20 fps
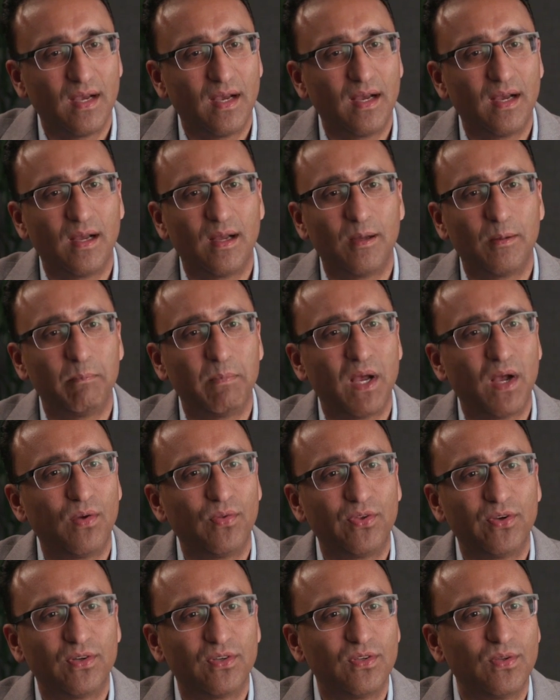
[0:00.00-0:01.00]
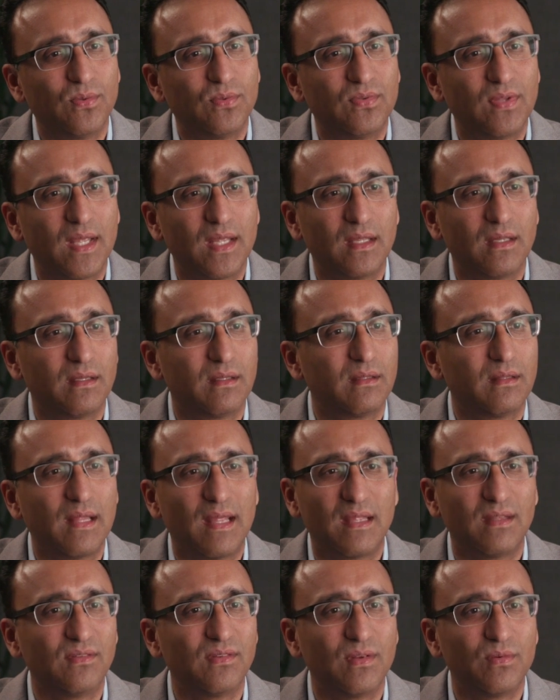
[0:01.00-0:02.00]
um, how they're using
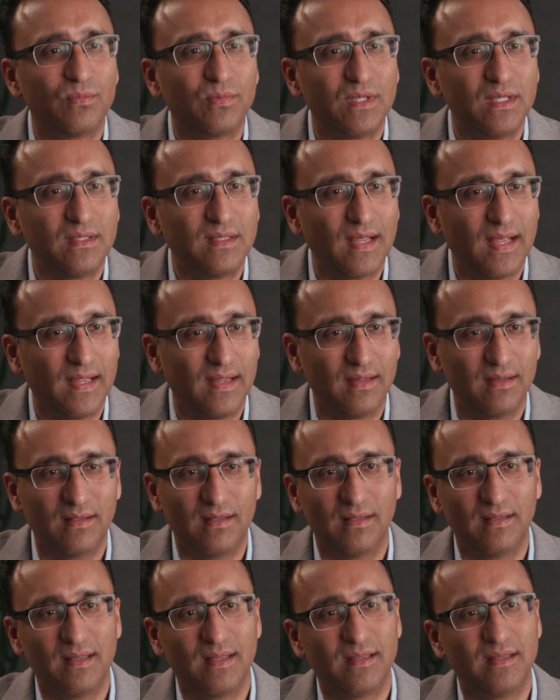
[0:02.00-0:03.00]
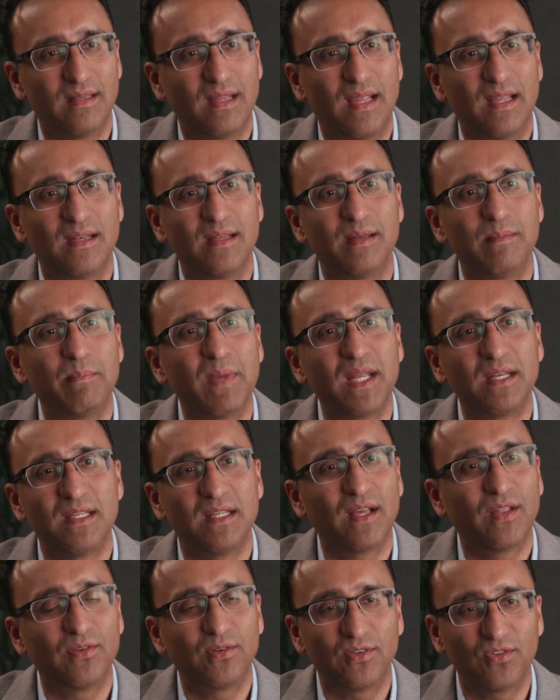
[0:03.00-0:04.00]
things in retail and, and in
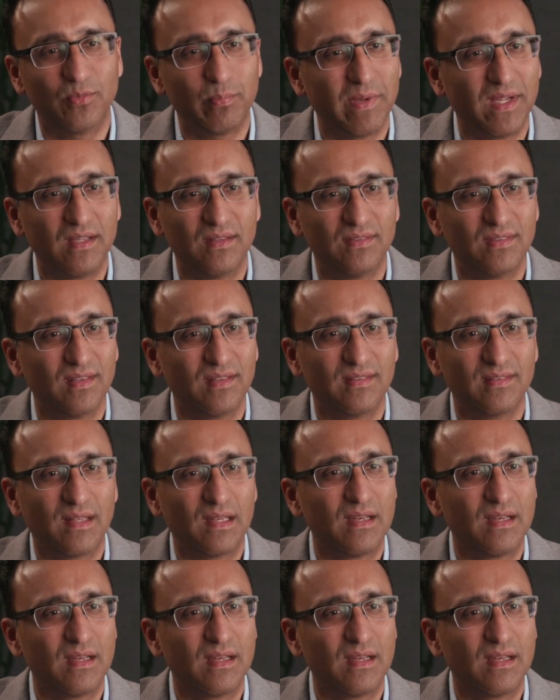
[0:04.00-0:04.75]
many other spaces.